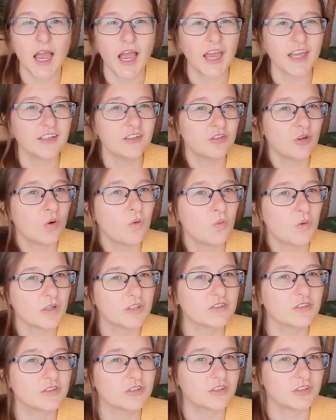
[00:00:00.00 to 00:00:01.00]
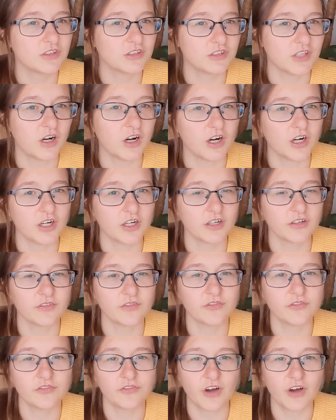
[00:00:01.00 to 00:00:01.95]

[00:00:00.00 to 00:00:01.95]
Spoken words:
I don't want to start